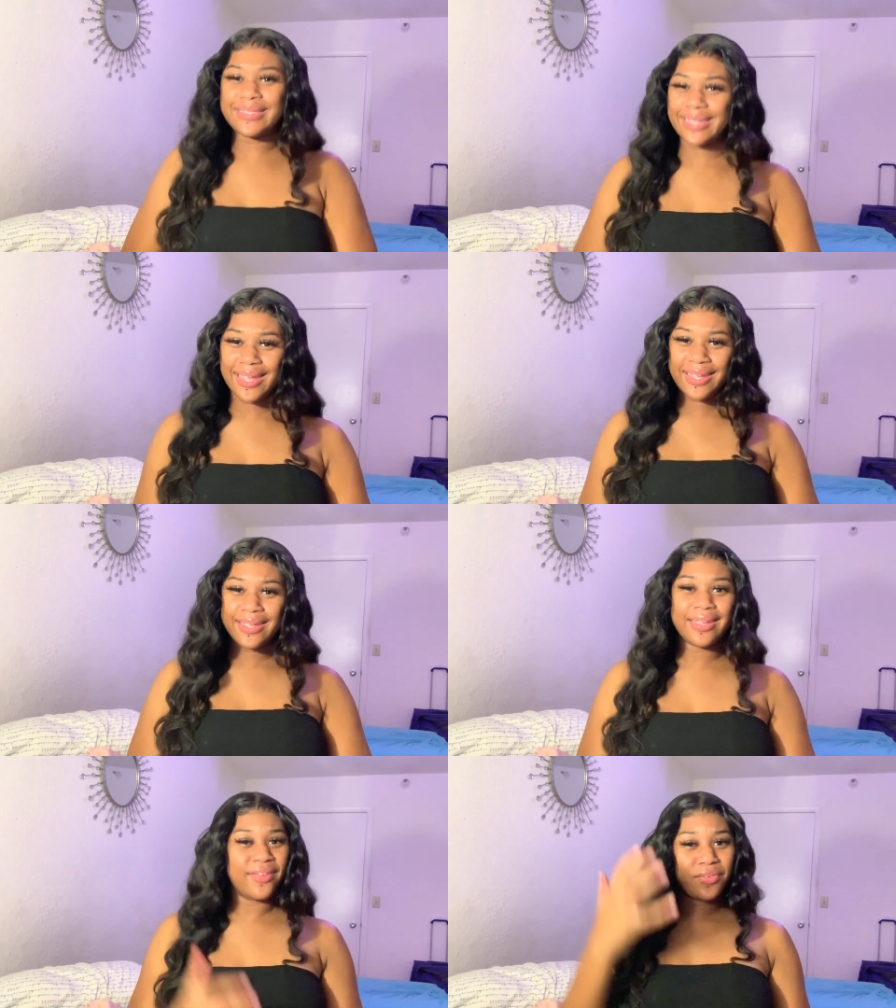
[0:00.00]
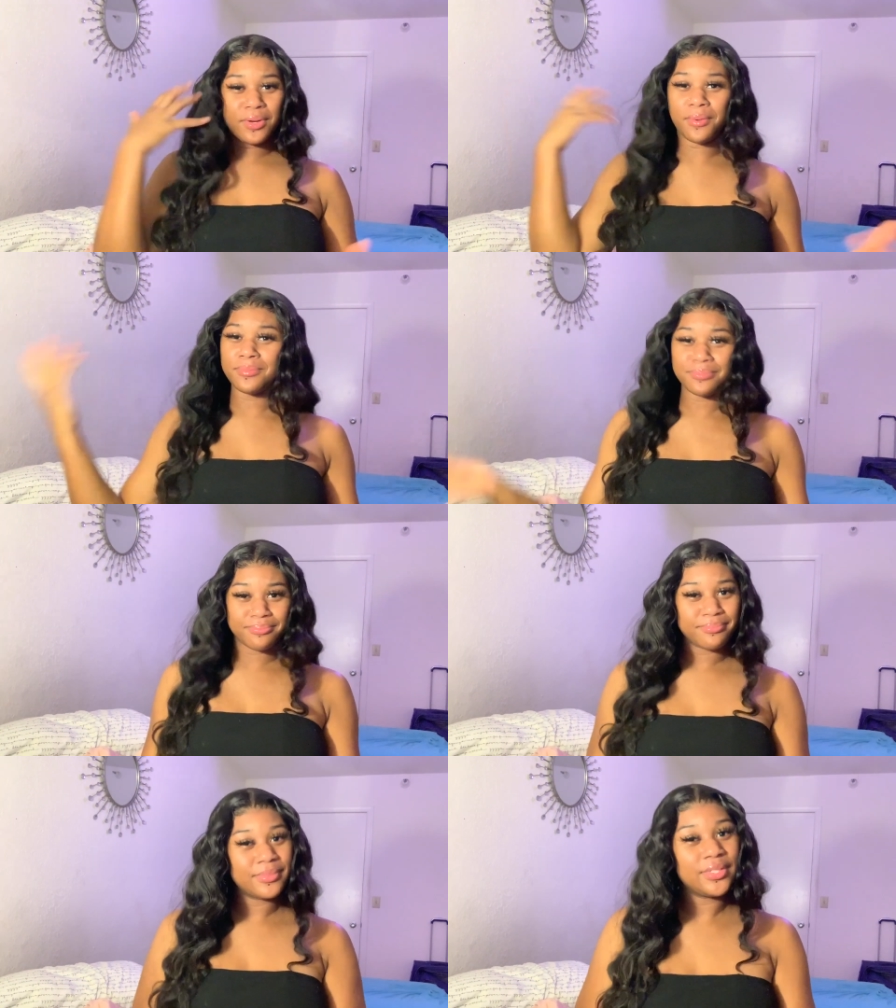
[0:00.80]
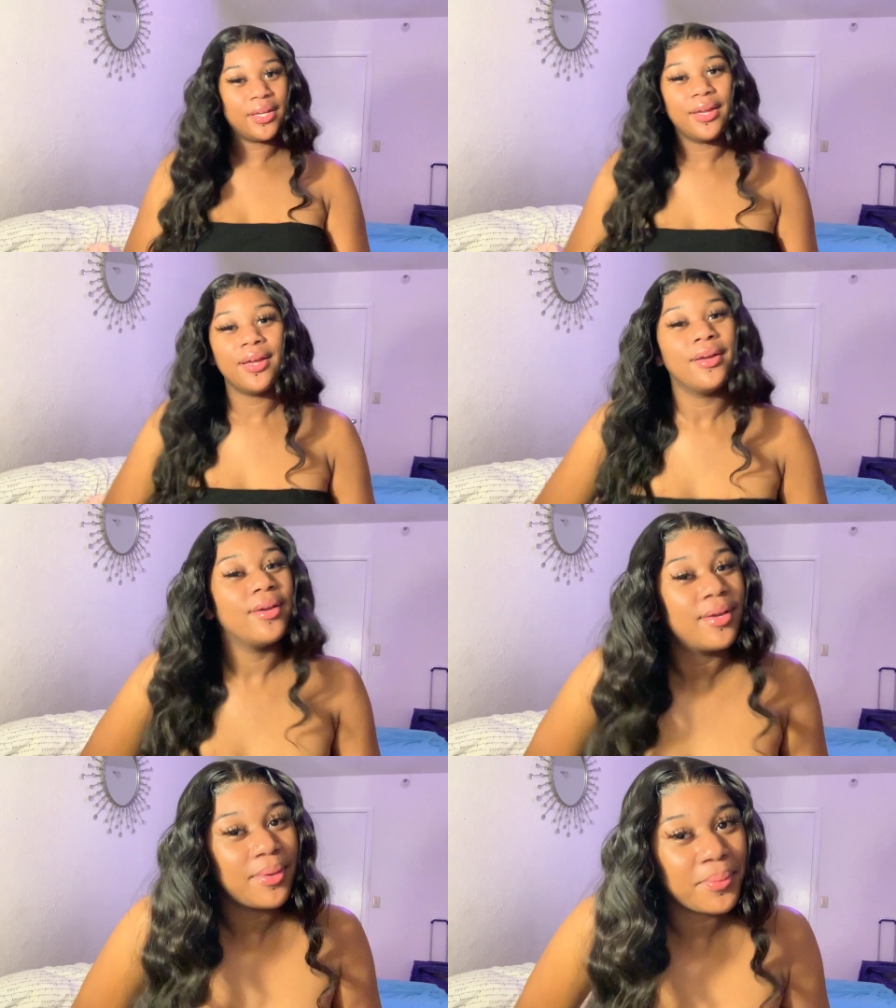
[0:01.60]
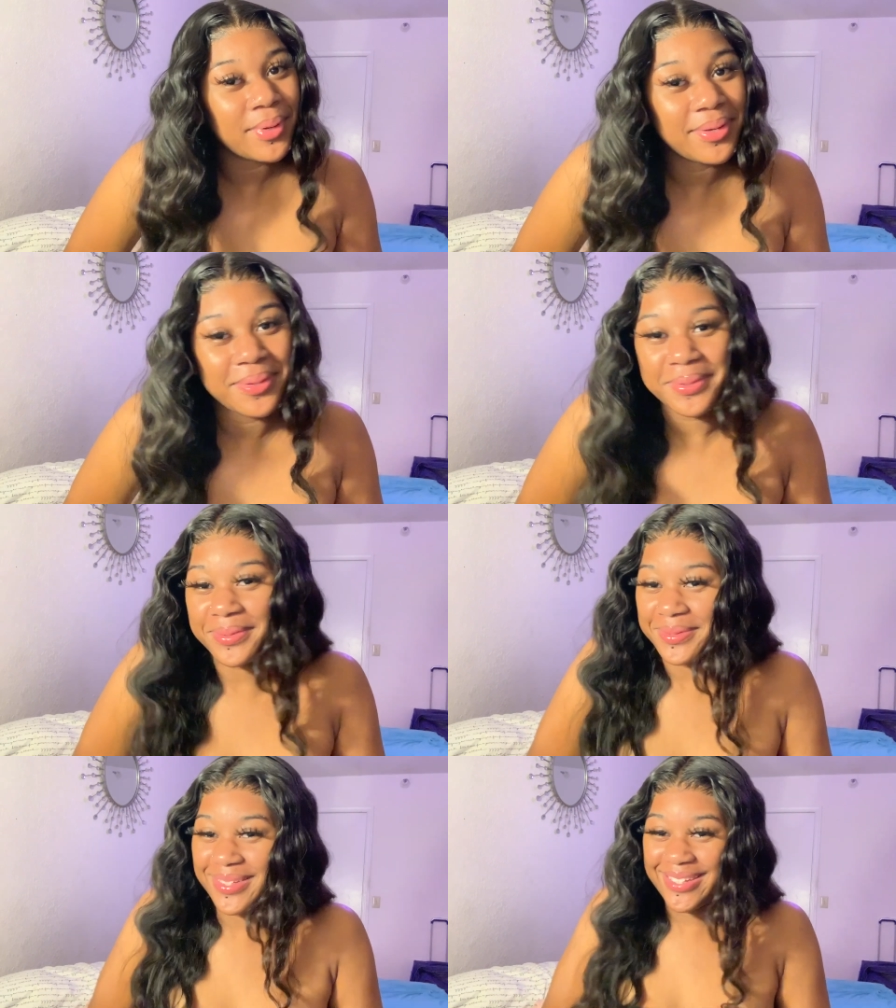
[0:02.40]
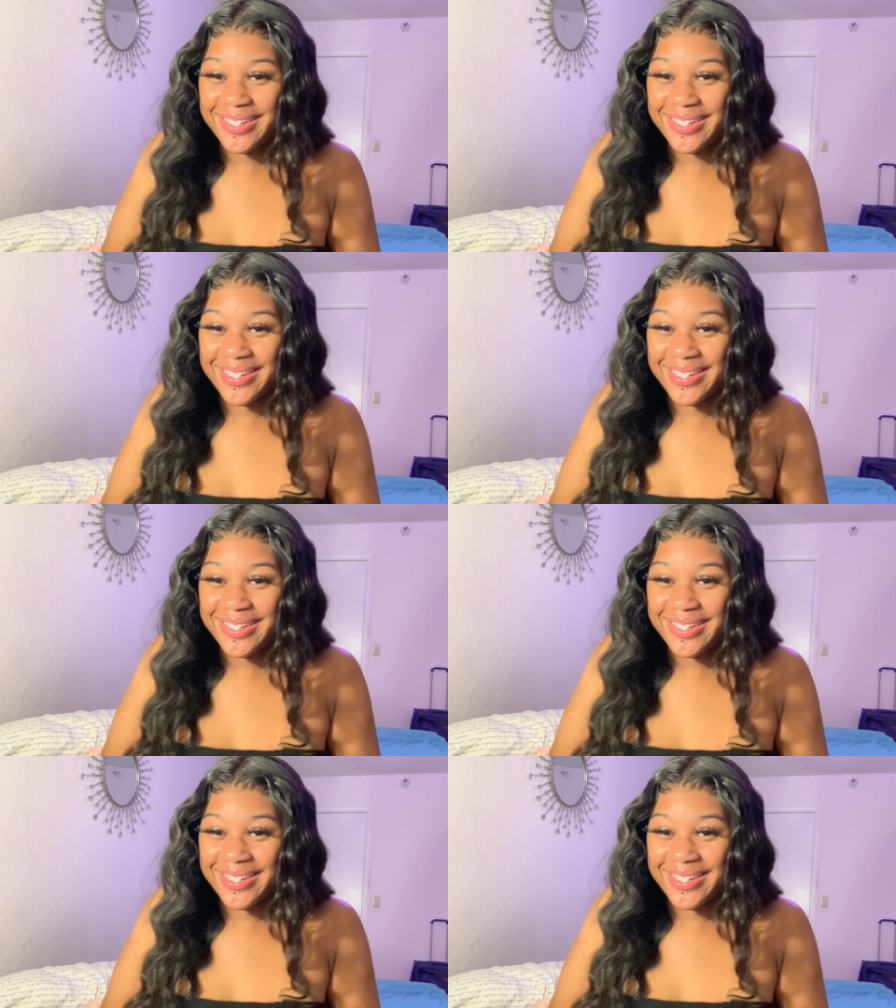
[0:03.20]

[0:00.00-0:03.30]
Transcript: dang, if you don't, well,